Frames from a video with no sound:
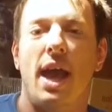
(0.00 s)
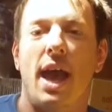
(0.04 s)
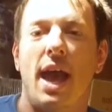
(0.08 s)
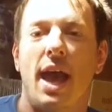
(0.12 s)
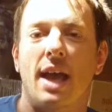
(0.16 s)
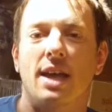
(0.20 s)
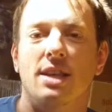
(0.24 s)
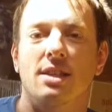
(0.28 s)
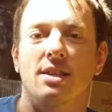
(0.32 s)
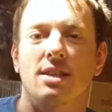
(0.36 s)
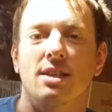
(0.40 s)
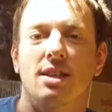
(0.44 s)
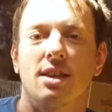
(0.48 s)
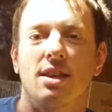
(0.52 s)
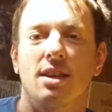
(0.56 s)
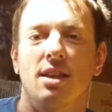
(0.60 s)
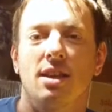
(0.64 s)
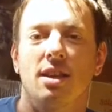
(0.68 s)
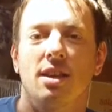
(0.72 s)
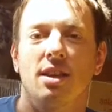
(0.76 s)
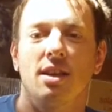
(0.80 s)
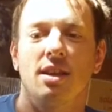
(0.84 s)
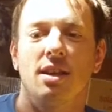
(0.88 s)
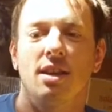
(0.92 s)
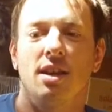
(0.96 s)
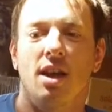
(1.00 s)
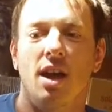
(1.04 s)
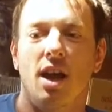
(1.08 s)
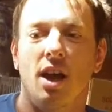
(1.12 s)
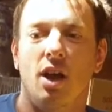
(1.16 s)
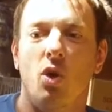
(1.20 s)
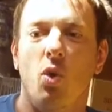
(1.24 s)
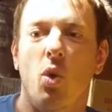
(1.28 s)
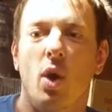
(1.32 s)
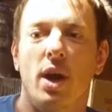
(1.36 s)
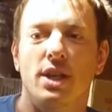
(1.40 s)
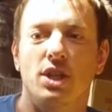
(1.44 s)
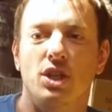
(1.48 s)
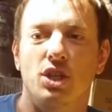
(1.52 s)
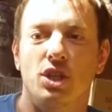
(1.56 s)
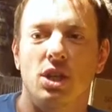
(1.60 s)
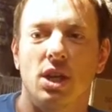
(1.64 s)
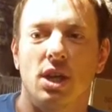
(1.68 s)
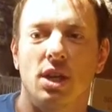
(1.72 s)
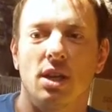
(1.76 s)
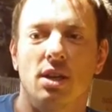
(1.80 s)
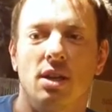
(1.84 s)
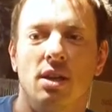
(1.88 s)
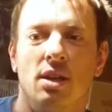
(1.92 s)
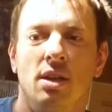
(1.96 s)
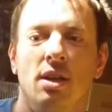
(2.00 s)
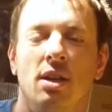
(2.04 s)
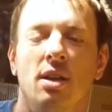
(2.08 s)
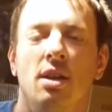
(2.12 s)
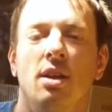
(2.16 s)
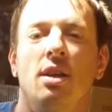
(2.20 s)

ask a question